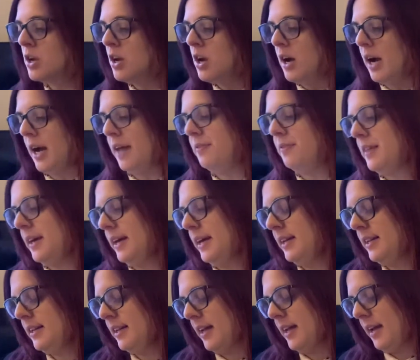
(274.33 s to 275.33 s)
And
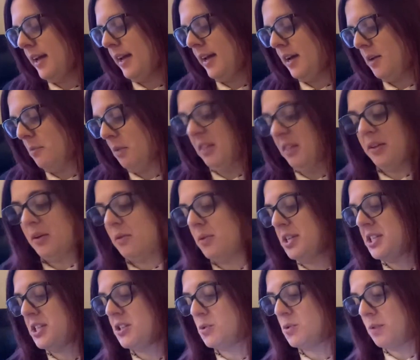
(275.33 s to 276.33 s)
then, well, the
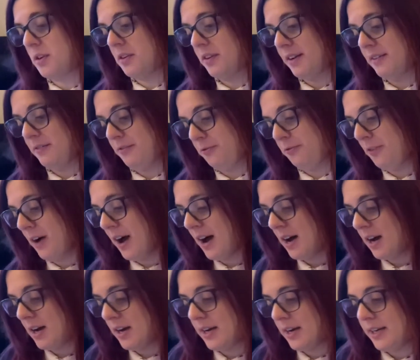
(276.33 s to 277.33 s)
questions were
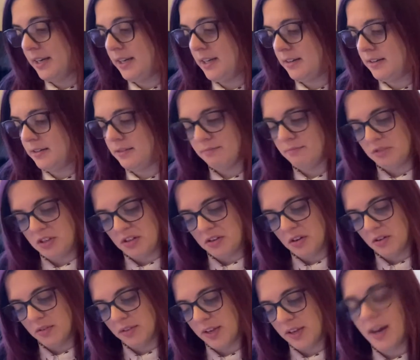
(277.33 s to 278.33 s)
fine, you
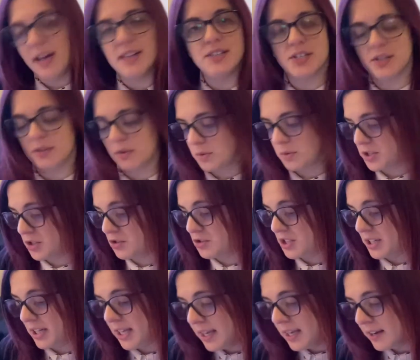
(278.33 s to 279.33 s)
know, they answer the questions
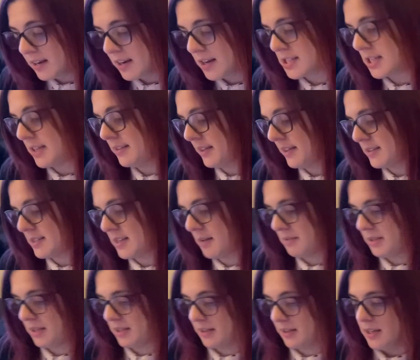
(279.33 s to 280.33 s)
in English, and then
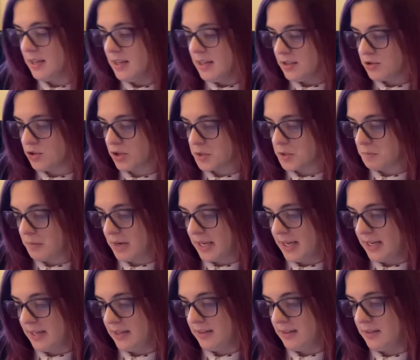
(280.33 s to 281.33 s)
something to
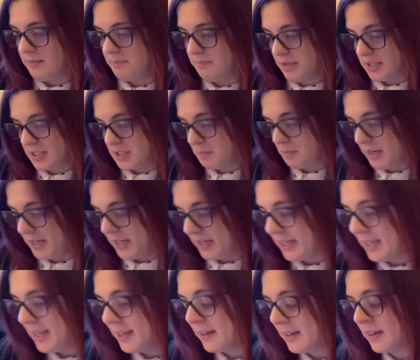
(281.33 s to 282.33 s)
explain in
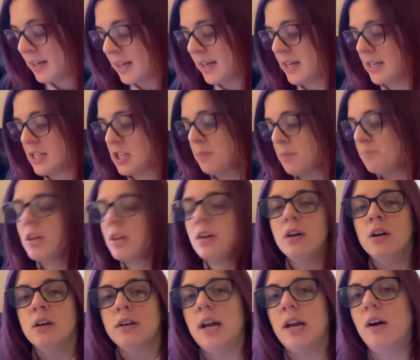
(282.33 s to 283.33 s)
English.
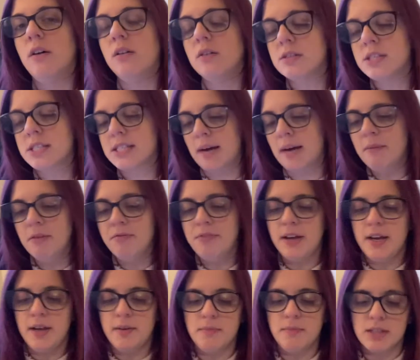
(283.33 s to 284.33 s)
Now, some of
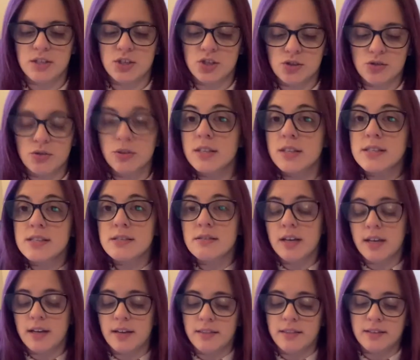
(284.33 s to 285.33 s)
them, it's true
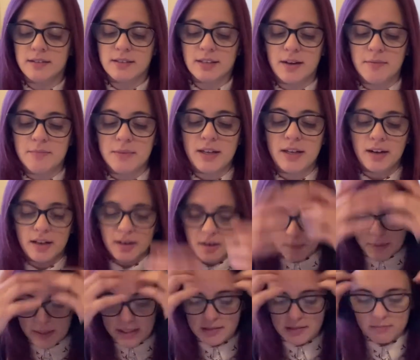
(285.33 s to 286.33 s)
that can be a little
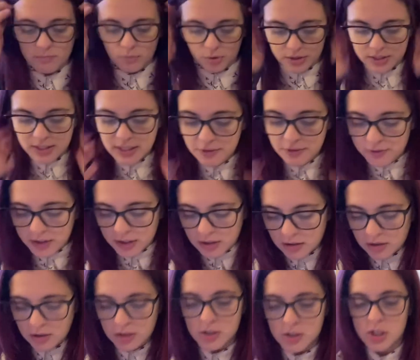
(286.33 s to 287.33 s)
bit more
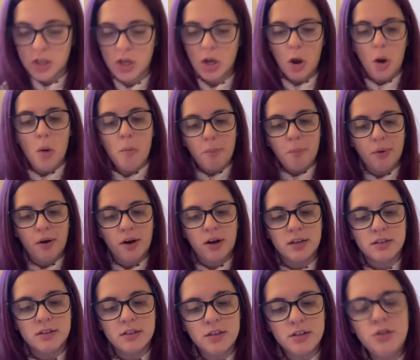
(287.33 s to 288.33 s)
difficult,
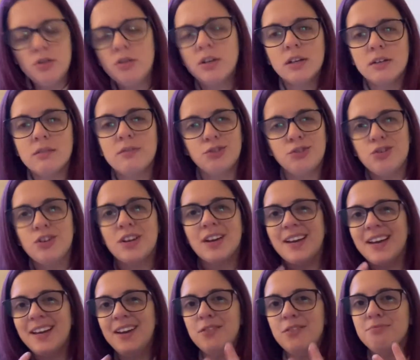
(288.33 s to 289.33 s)
but you can
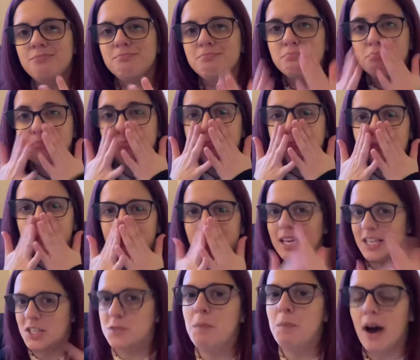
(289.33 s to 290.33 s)
kind of
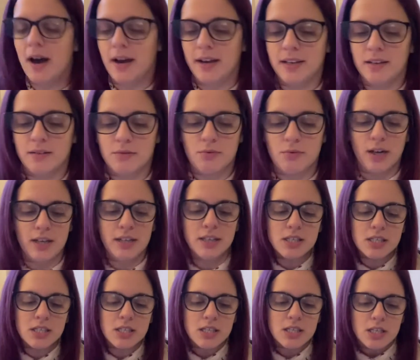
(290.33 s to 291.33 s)
get by,
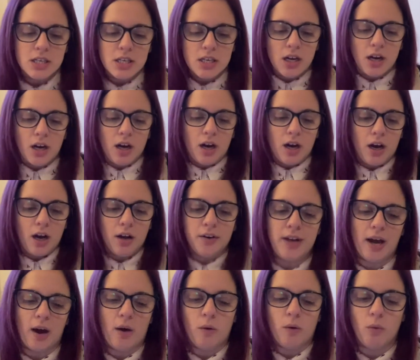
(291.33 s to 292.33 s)
right?
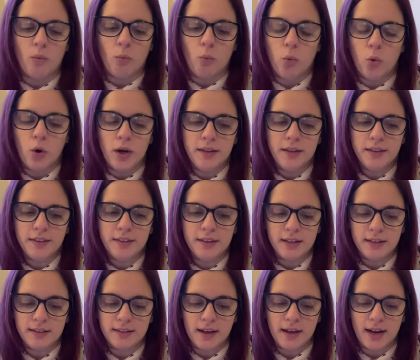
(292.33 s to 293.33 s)
Now, one
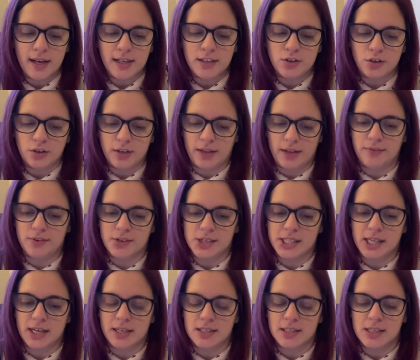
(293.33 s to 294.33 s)
thing that I don't
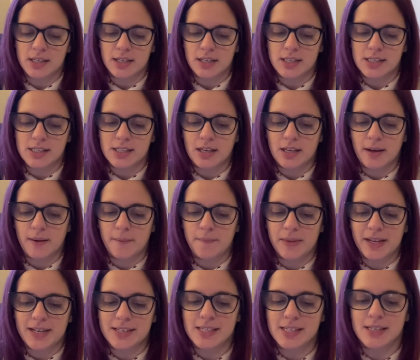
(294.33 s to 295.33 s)
understand is the
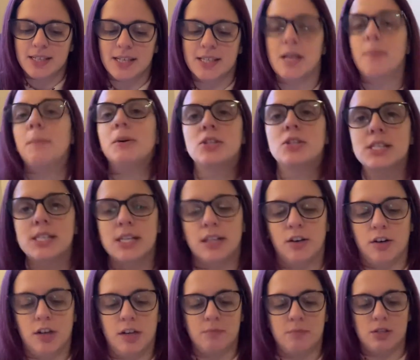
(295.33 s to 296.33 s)
exercise about
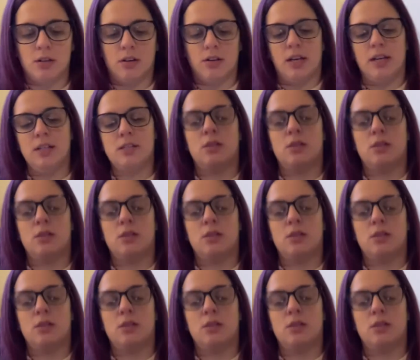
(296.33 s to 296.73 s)
synonyms, okay?